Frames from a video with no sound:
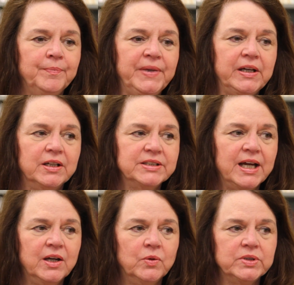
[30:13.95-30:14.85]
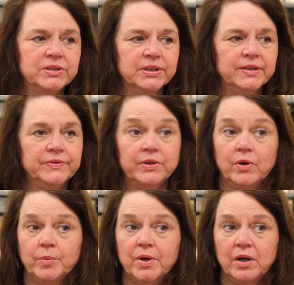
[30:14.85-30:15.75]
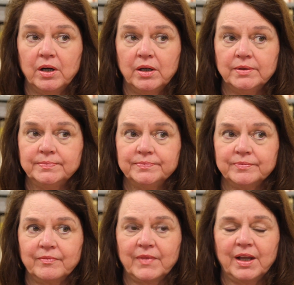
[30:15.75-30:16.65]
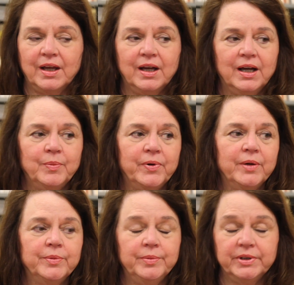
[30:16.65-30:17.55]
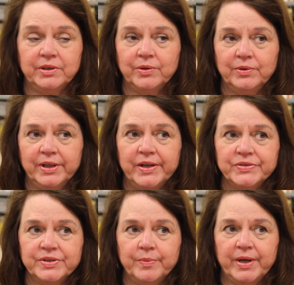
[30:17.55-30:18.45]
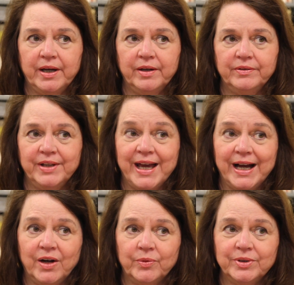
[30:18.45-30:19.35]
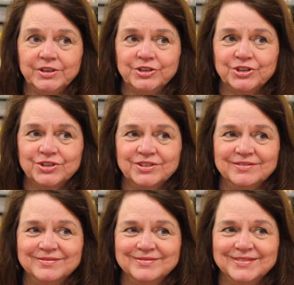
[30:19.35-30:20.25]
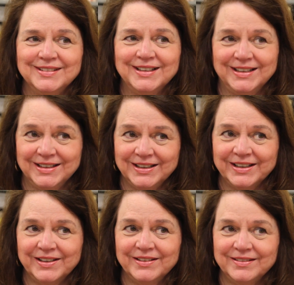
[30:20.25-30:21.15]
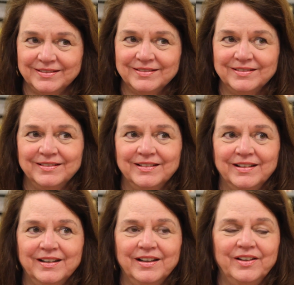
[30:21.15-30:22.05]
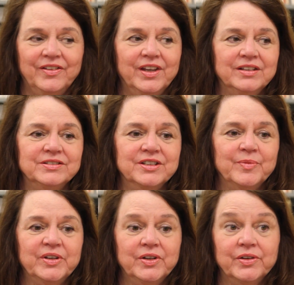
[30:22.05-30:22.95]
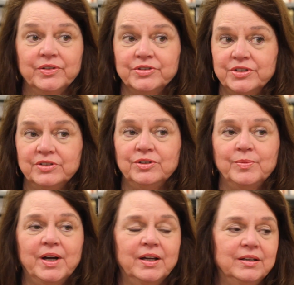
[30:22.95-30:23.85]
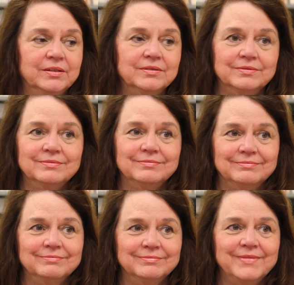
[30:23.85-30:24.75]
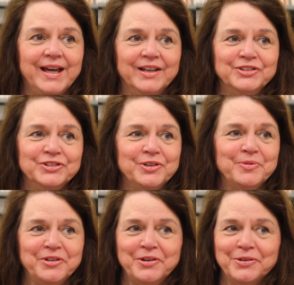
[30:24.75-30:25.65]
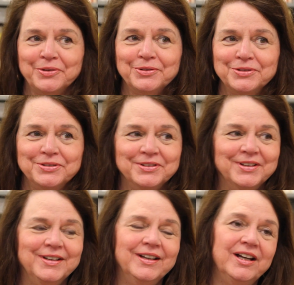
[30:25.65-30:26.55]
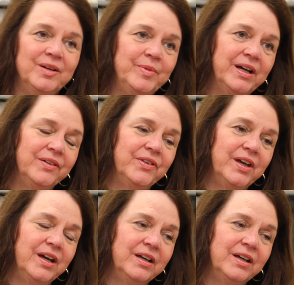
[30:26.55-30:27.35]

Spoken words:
Because I always lived in Omaha, I probably know less about the outreach in Lincoln than some of the others, and you might ask some of the others about that.